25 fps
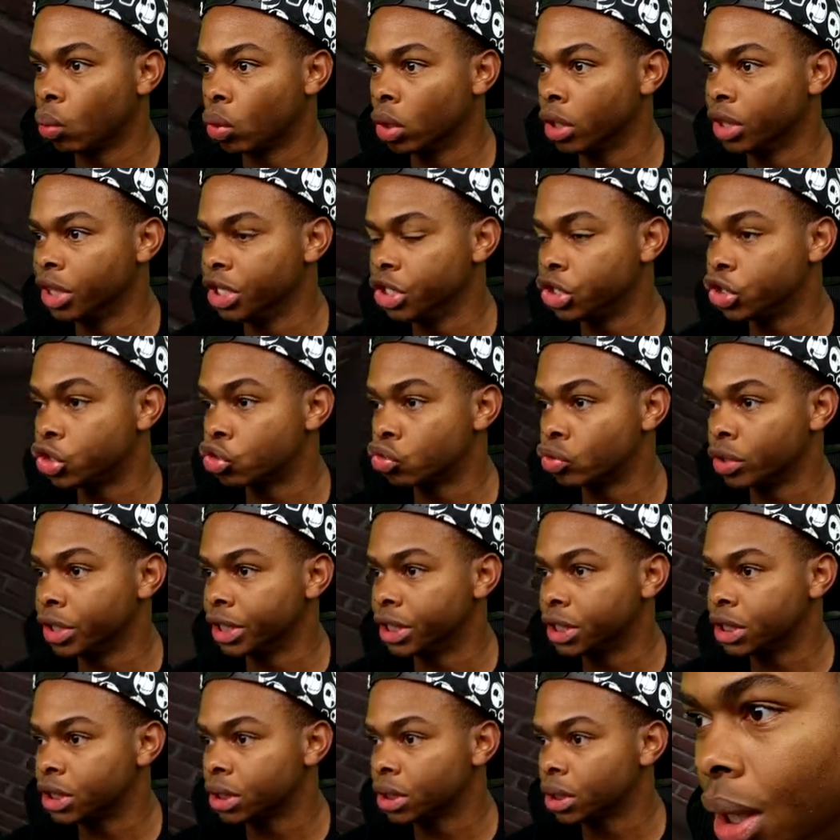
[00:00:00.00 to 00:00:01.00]
I run these
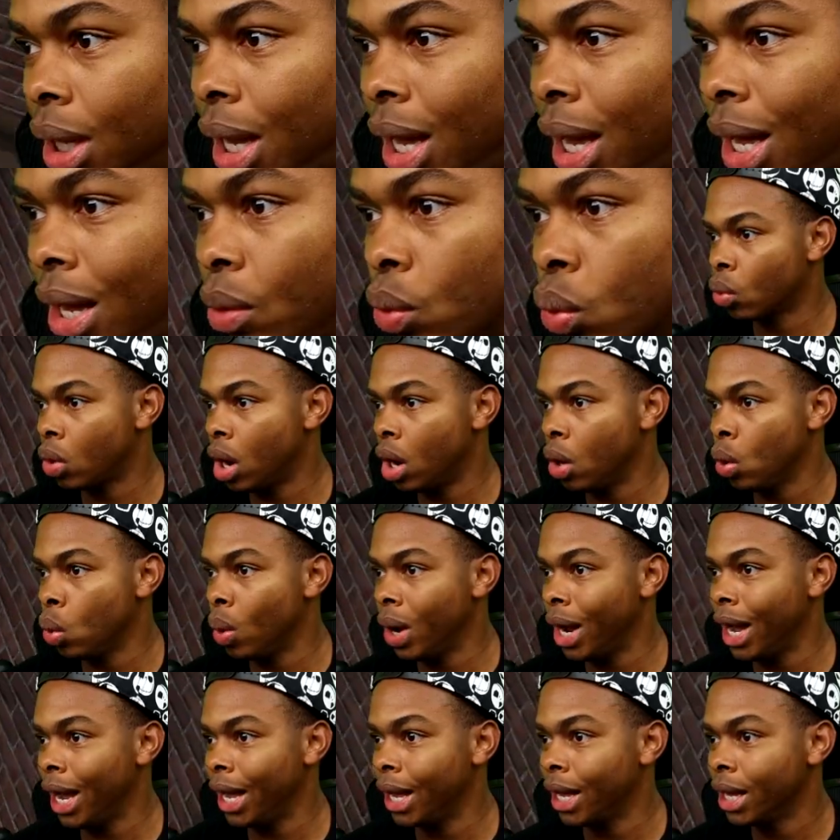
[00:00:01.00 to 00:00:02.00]
streets. Ha, wrong
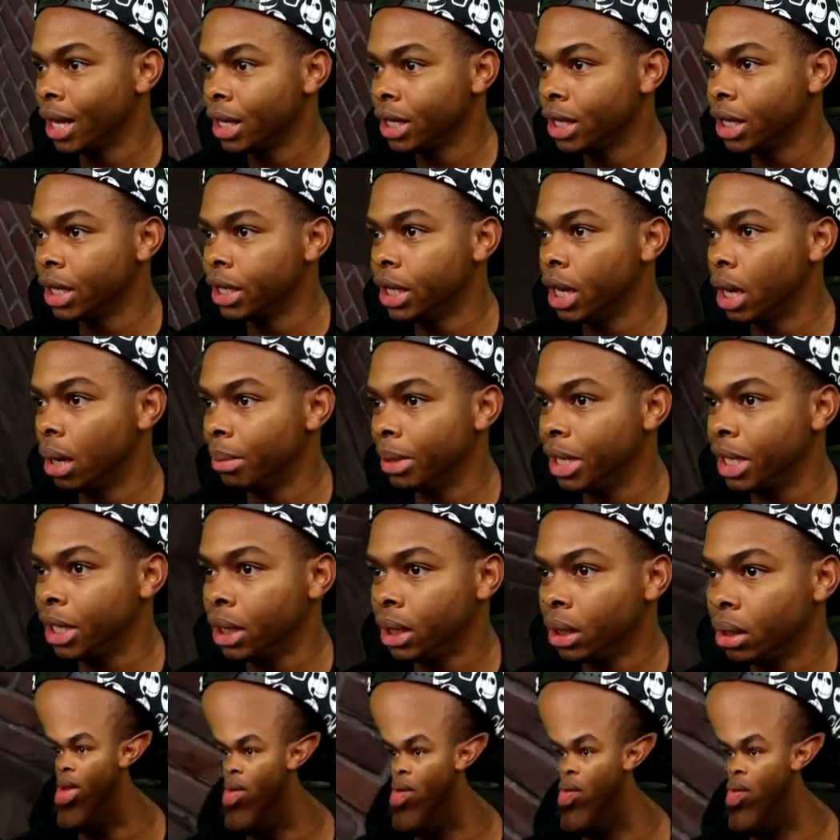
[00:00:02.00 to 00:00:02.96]
way, you dummy.